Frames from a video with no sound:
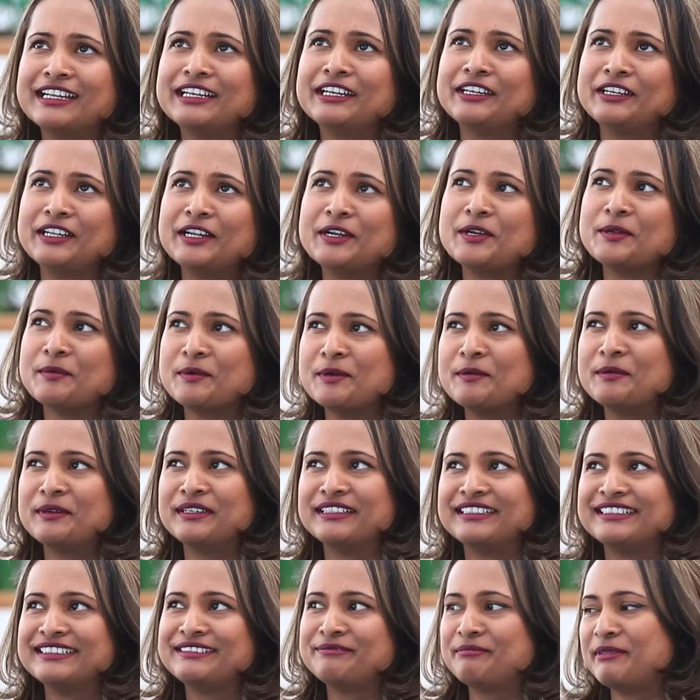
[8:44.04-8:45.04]
standard enamo
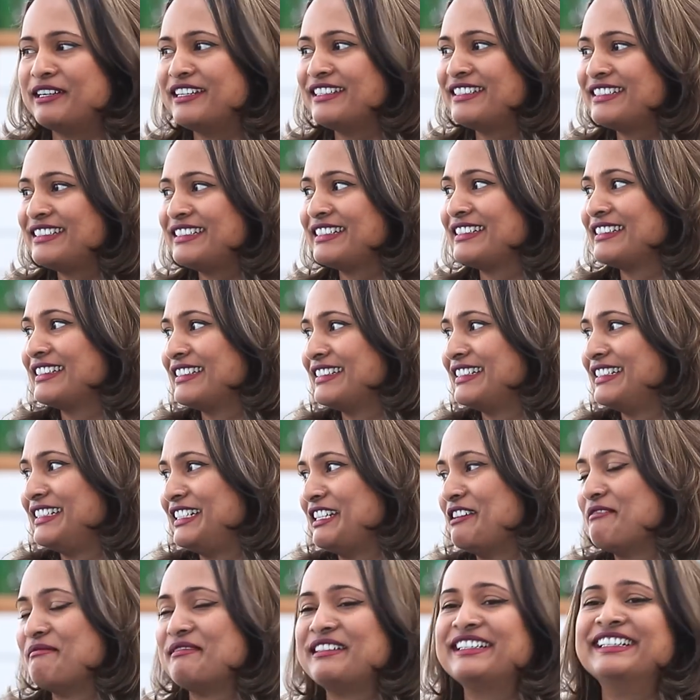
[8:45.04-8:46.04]
padichittu irundha the
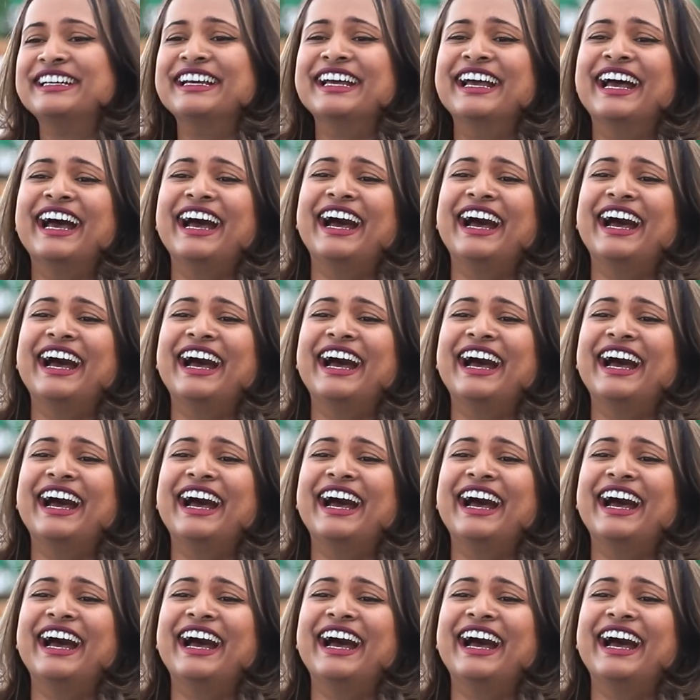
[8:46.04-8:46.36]
time la.